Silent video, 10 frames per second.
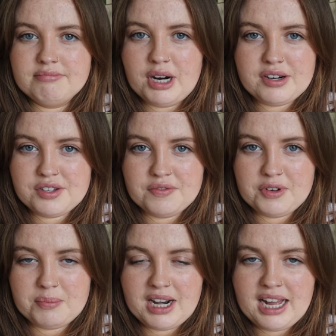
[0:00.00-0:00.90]
parts of
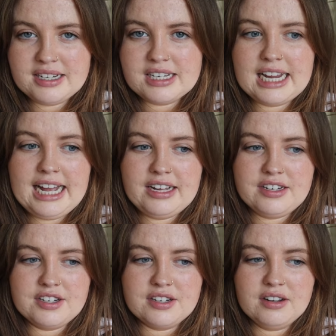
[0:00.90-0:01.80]
your plant,
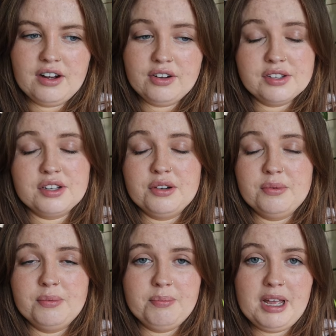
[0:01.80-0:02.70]
and
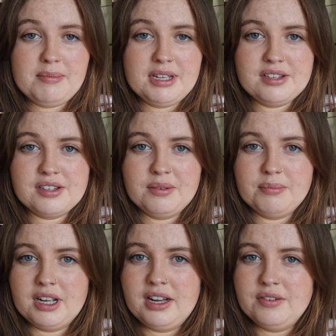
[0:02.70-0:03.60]
also maybe
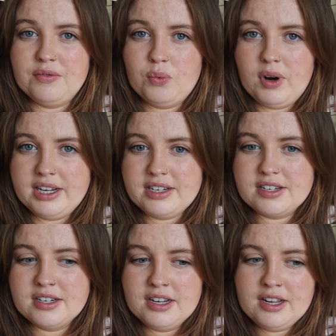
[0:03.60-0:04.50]
some kind of
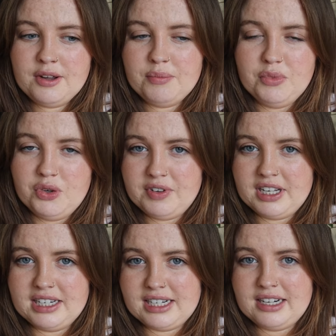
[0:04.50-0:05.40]
white
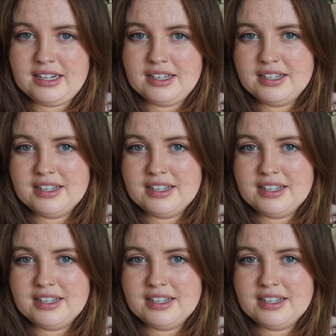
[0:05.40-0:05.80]
moving little